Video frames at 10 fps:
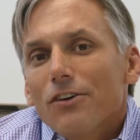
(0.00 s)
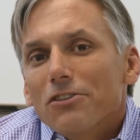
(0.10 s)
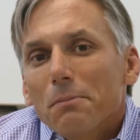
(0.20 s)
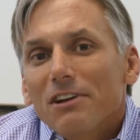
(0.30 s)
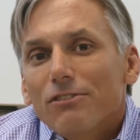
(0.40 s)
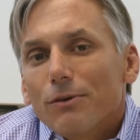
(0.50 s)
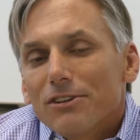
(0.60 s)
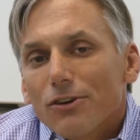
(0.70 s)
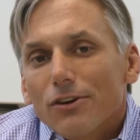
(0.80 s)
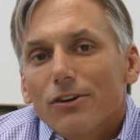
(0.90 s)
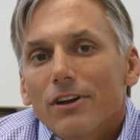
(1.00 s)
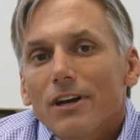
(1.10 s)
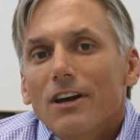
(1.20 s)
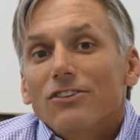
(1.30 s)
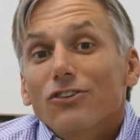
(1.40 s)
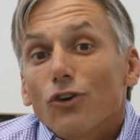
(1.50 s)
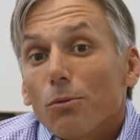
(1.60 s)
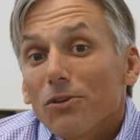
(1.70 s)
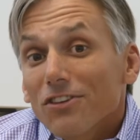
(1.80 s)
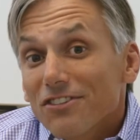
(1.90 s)
is a bit of a return to
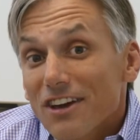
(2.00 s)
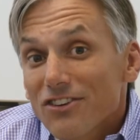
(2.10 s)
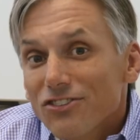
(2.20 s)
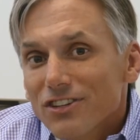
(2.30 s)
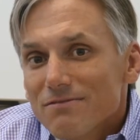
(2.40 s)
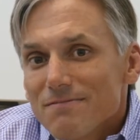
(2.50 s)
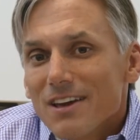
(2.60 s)
normalization,